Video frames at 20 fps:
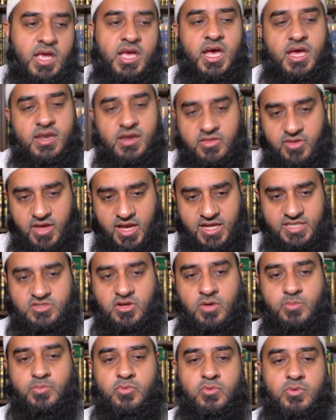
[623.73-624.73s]
Another
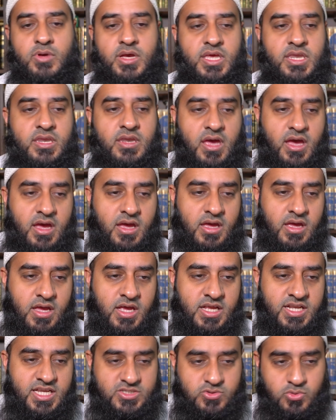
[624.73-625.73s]
example in
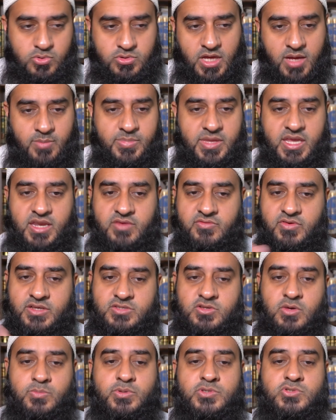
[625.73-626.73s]
Surah Al-Anbiya, another
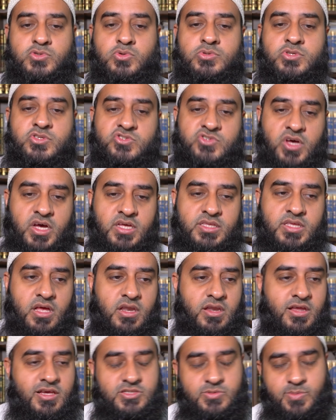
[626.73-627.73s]
example in Surah Al-Sad,
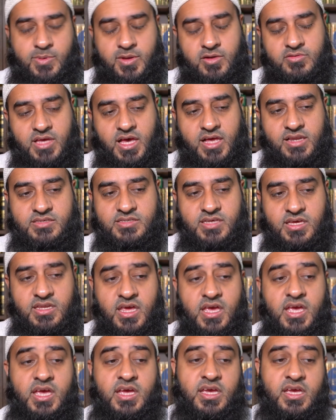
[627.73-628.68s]
Allah subhanahu wa ta'ala said,